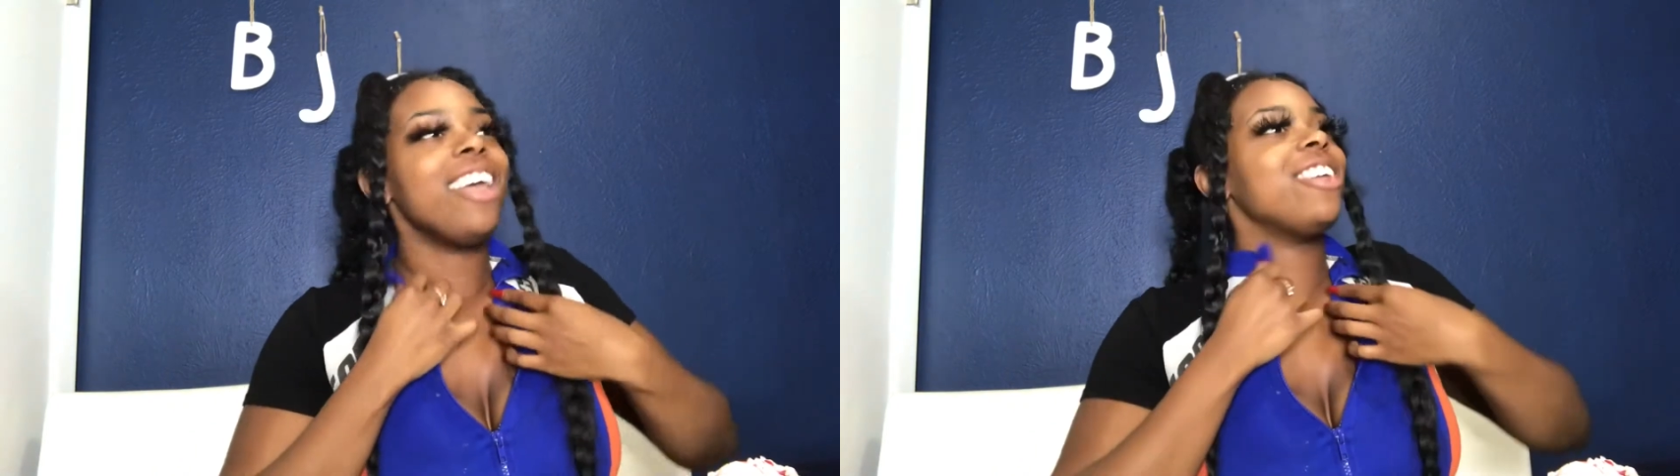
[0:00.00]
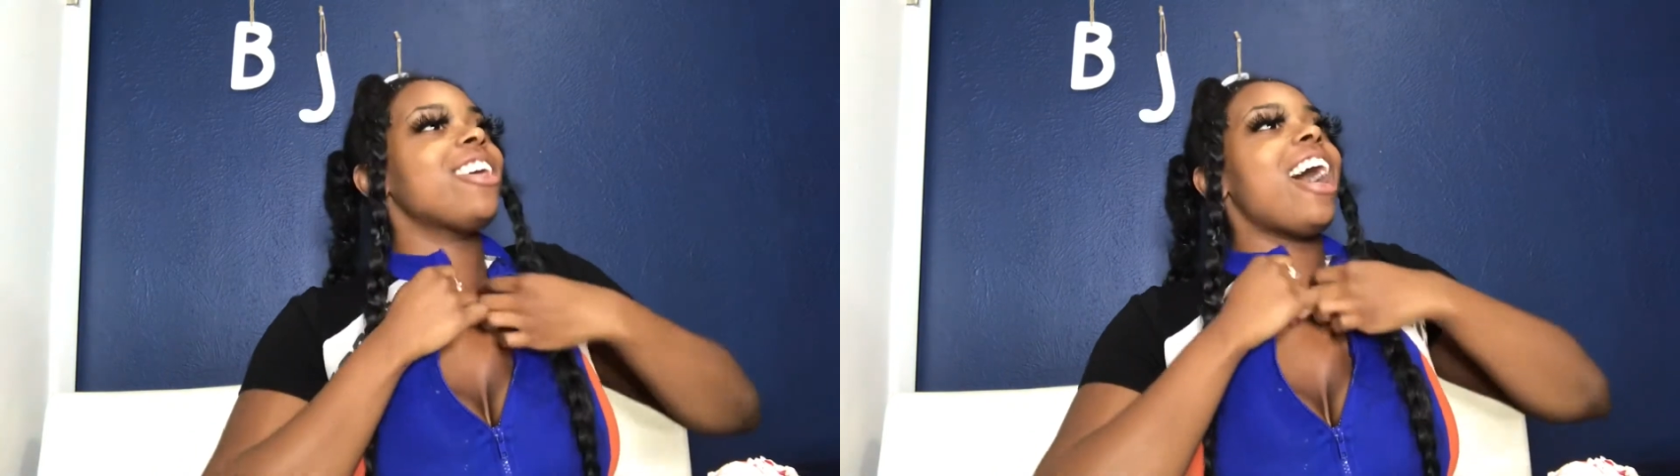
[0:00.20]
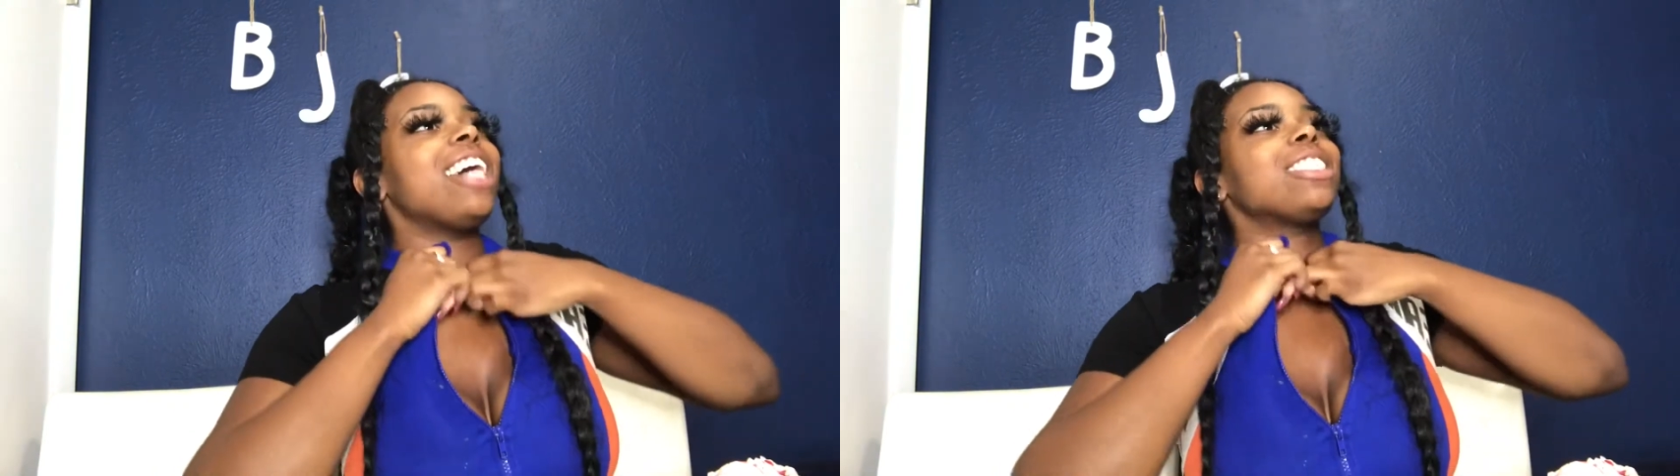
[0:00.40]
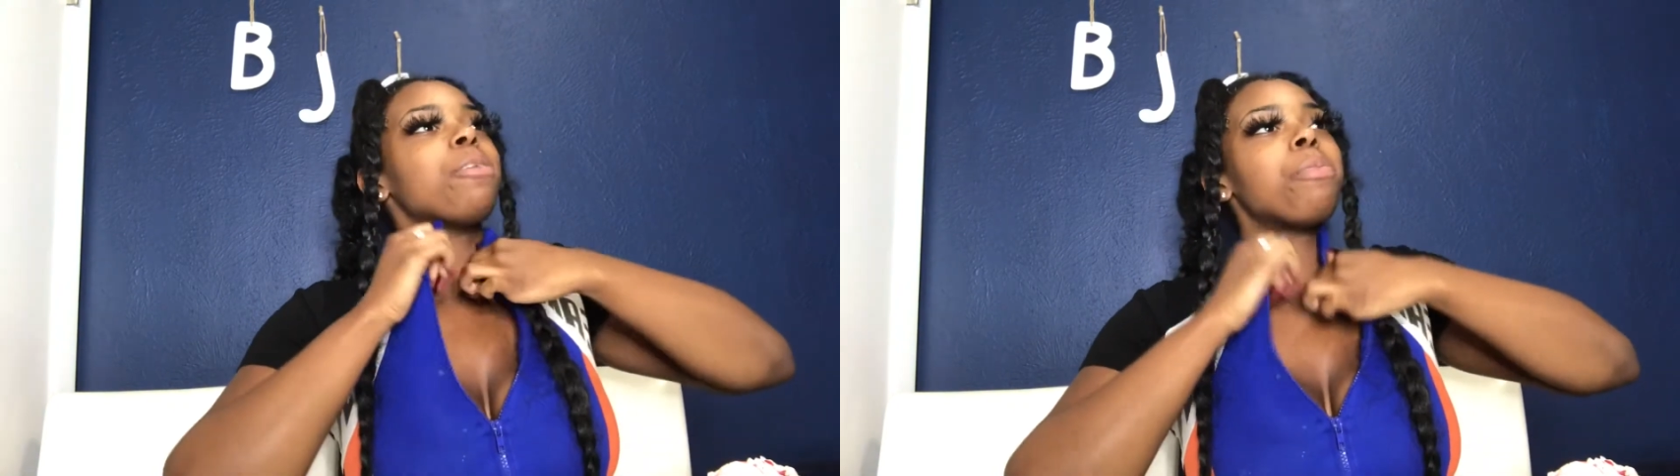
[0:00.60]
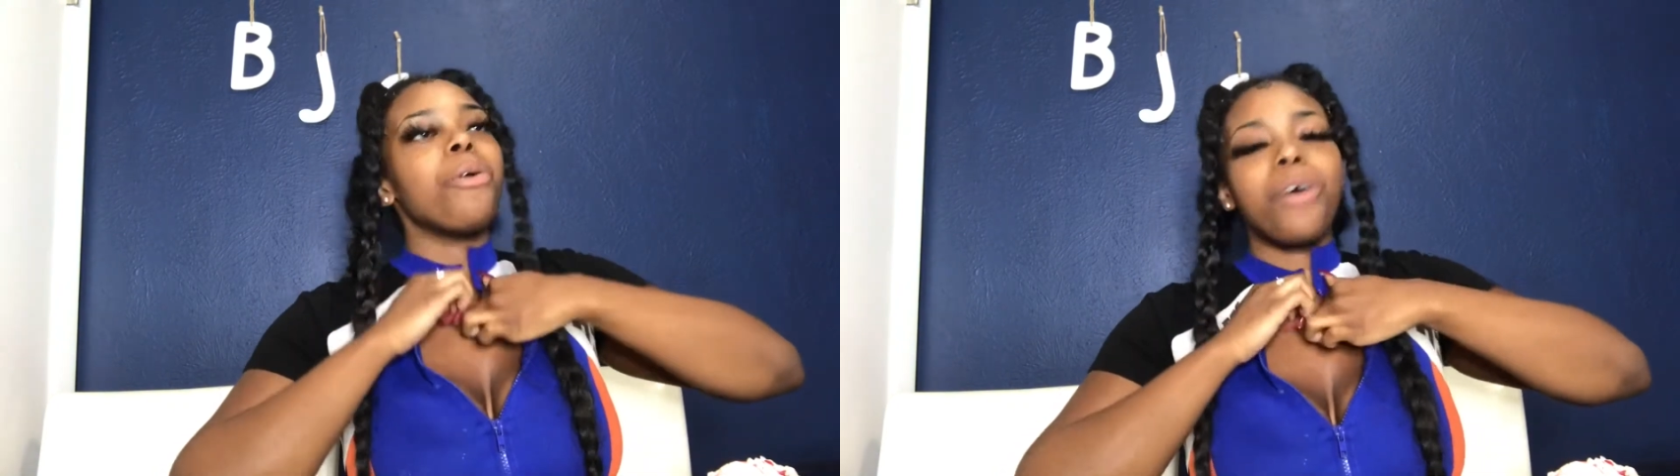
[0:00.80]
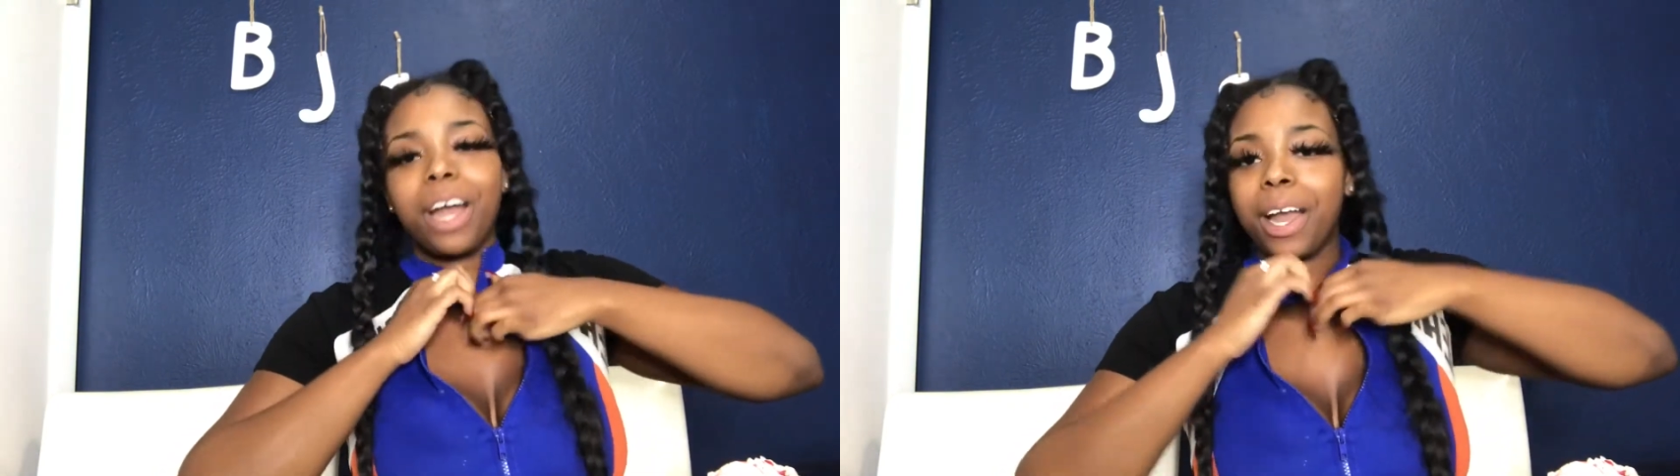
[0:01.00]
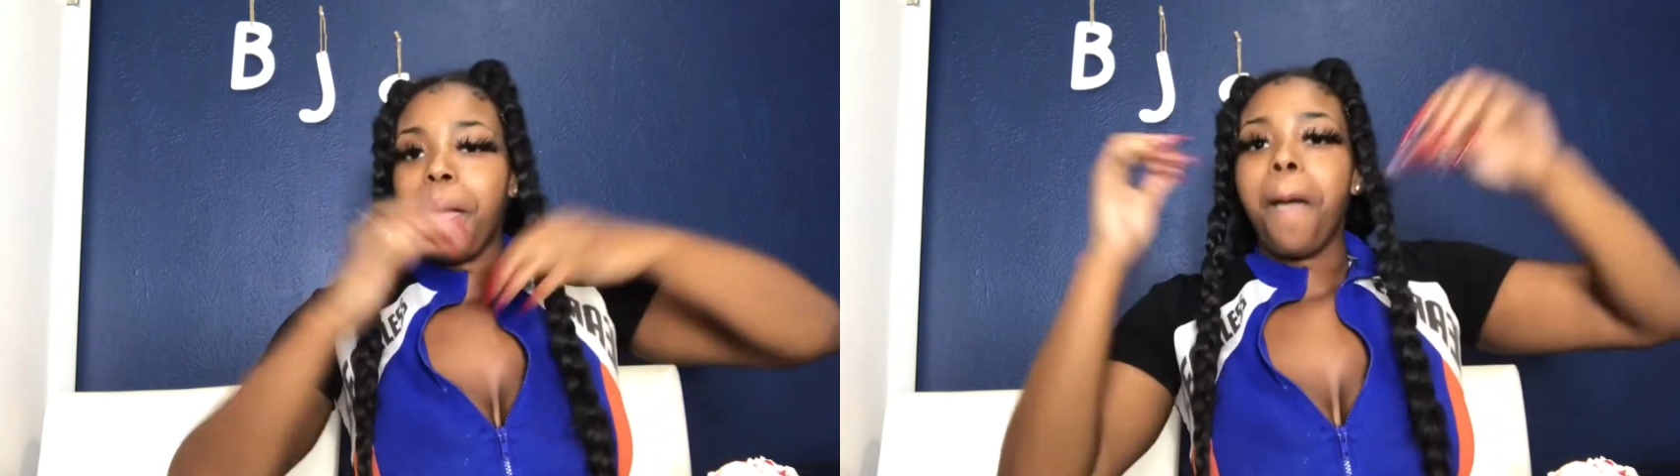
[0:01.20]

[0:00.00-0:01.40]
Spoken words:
You know, I support